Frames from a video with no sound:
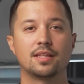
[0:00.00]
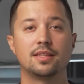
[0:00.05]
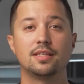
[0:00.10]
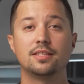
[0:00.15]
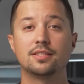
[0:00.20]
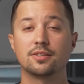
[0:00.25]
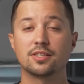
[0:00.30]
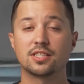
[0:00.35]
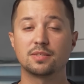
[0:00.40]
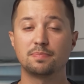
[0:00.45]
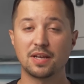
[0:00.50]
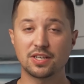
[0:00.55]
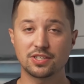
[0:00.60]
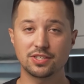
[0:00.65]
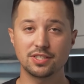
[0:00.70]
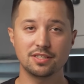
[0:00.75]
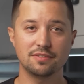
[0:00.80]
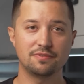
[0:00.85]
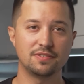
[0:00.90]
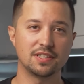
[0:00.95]
These are
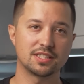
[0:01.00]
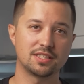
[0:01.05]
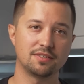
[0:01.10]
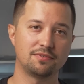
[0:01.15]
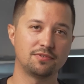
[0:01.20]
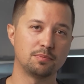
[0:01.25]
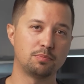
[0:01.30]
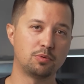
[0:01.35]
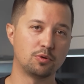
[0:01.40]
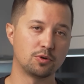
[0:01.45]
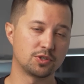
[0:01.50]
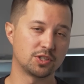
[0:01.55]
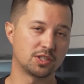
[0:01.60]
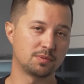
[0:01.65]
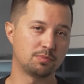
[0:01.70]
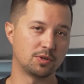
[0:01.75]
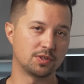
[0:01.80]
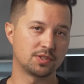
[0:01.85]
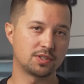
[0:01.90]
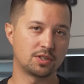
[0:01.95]
especially effective for Porsche
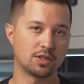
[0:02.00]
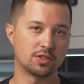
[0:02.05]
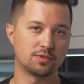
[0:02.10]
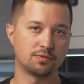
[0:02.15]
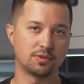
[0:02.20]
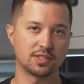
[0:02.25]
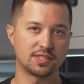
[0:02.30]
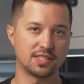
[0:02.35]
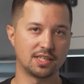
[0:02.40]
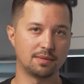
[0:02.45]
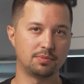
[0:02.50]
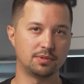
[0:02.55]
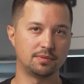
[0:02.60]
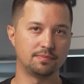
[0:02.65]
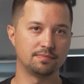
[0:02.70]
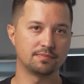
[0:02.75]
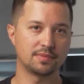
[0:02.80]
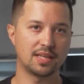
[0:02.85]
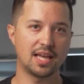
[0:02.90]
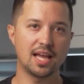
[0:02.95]
sports cars, for example,
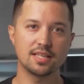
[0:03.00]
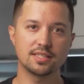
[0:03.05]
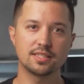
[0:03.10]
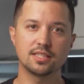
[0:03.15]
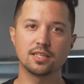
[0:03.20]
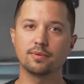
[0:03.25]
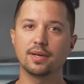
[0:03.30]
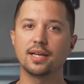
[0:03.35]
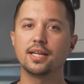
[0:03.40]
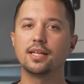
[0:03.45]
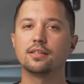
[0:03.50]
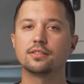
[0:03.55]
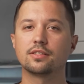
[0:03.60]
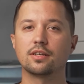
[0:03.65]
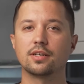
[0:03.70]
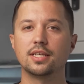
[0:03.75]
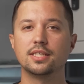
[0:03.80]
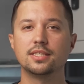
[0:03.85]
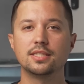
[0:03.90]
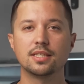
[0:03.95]
as their radiators
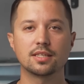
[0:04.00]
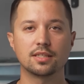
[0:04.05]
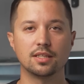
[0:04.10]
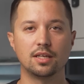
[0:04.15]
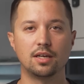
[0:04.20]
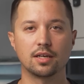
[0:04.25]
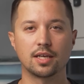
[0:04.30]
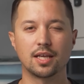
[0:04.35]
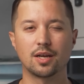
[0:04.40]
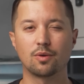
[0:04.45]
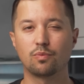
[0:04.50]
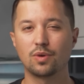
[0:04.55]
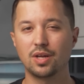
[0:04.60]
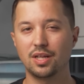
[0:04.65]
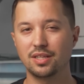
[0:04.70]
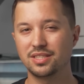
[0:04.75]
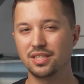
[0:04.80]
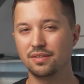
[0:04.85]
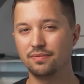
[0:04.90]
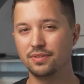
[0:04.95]
are easy to clog and
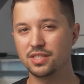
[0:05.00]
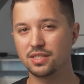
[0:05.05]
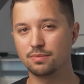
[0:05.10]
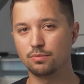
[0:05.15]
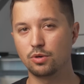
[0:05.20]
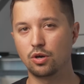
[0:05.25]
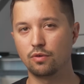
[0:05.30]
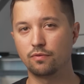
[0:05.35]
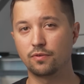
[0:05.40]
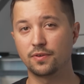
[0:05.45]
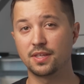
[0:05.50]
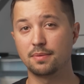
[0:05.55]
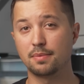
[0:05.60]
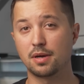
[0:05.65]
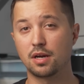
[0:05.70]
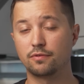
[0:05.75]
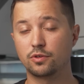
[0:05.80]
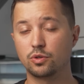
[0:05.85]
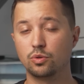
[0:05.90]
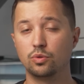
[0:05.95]
relatively small for the
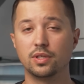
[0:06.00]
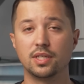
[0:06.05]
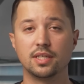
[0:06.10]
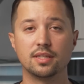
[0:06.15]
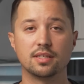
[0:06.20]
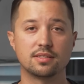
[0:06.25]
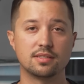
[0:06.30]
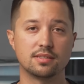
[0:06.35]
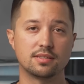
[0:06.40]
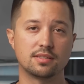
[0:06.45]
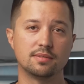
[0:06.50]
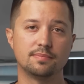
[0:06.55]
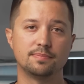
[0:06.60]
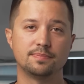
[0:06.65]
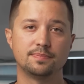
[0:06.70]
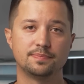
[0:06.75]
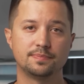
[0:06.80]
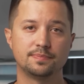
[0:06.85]
amount of coolant in the system.